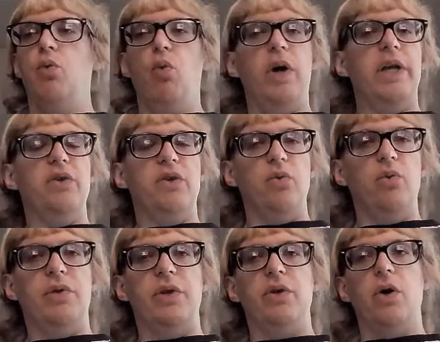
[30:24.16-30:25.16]
what you do
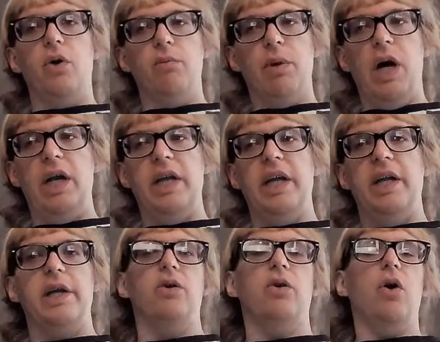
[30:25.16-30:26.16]
with your own body
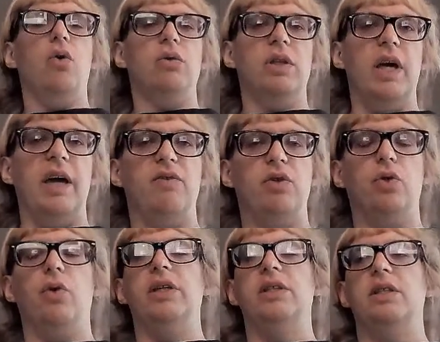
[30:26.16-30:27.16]
and your own life
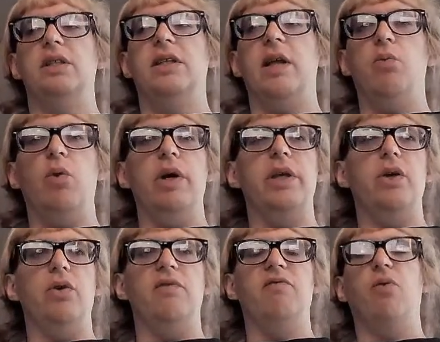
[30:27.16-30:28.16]
choices and what
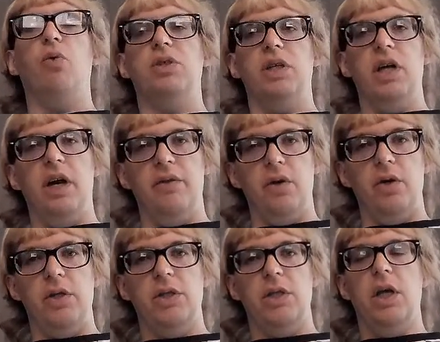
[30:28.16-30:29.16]
you can force on
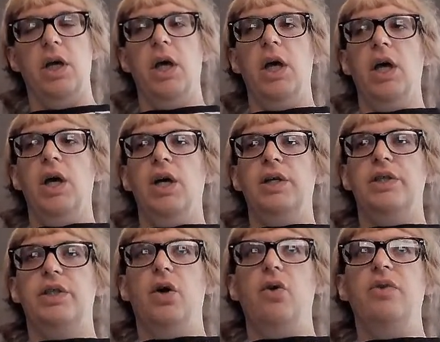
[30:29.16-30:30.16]
others.
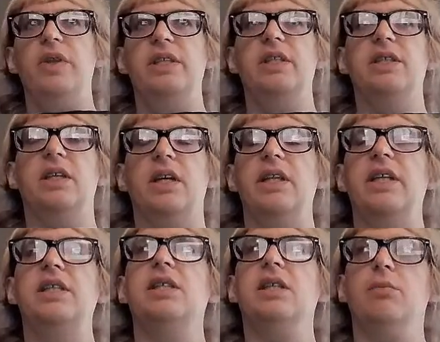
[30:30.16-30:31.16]
So this
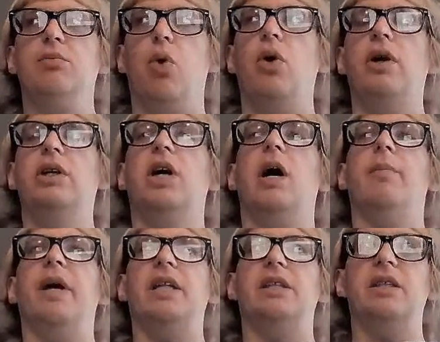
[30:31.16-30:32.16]
is an important
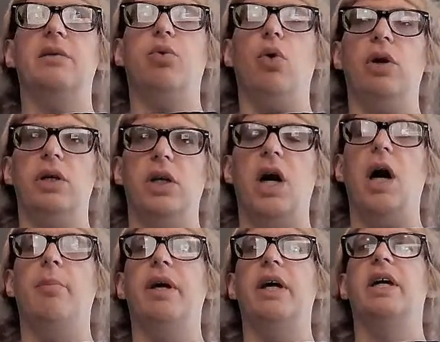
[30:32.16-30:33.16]
topic. It's an important
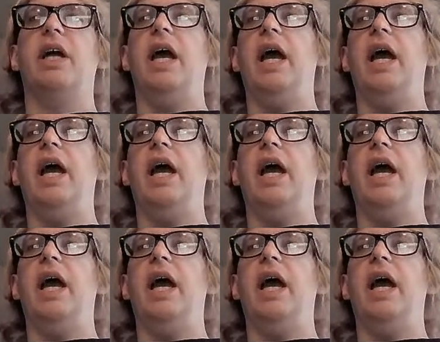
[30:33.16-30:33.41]
topic,